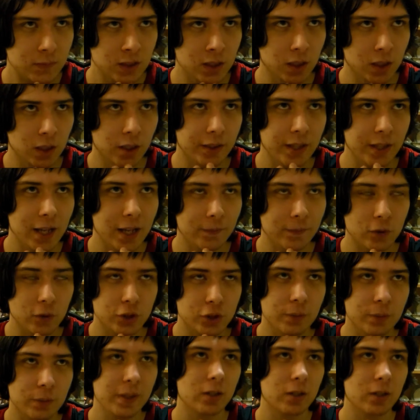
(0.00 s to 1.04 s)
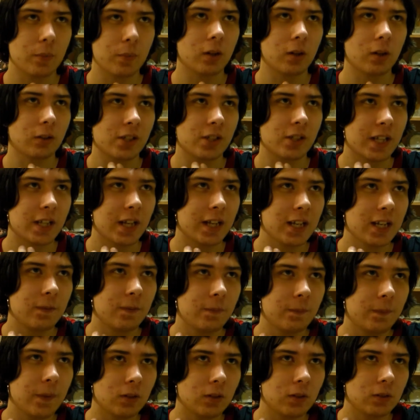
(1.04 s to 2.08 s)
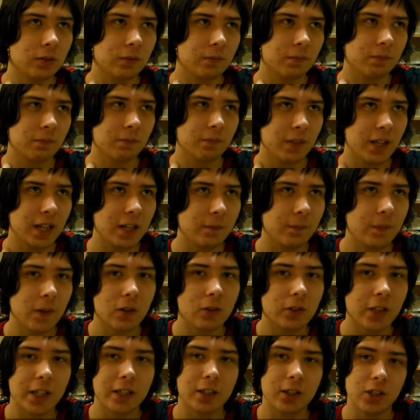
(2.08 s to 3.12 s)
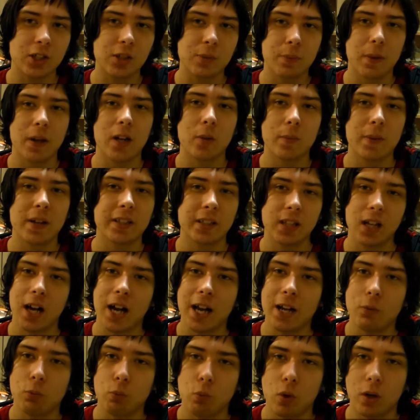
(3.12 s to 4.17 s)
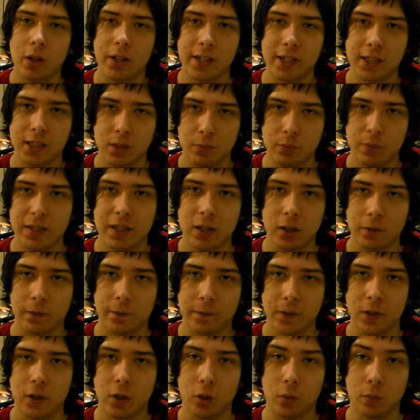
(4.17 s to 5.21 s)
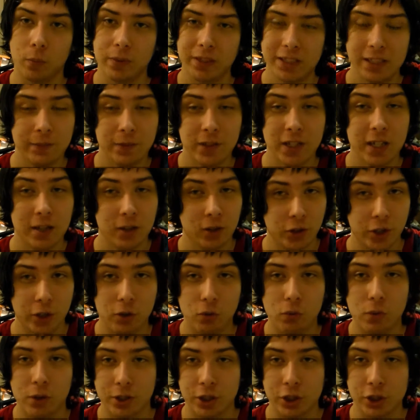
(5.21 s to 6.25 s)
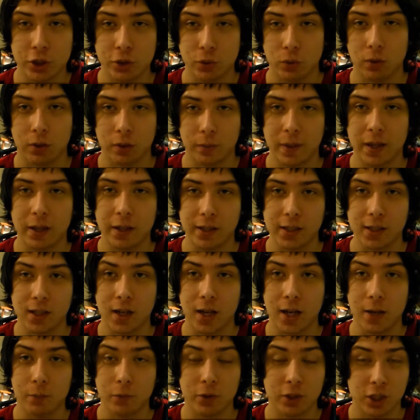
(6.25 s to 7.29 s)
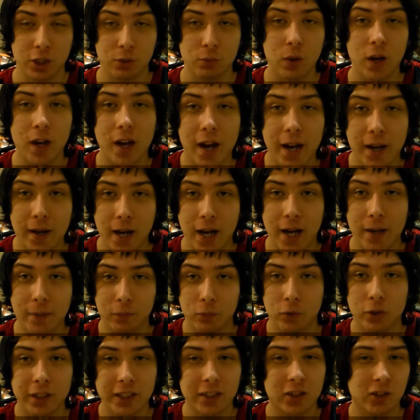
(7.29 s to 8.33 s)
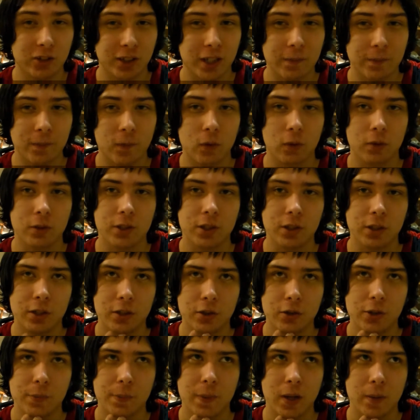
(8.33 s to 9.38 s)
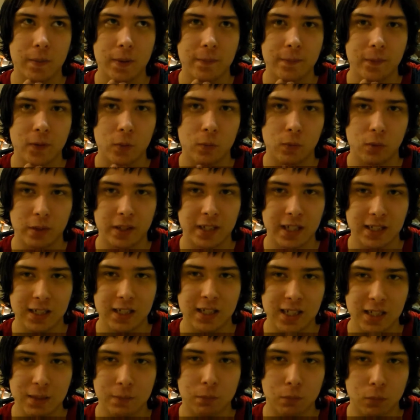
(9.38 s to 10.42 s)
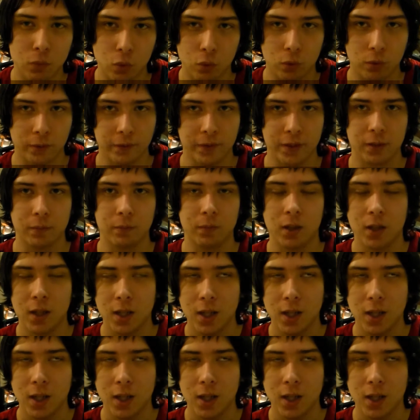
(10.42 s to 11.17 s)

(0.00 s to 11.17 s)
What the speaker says: that version of Peter Parker, is that it felt like the Spider-Man that I wanted to be on film, even though it was a short amount of time, which is why I'm really looking forward to the new Spider-Man film where we get to see more of him.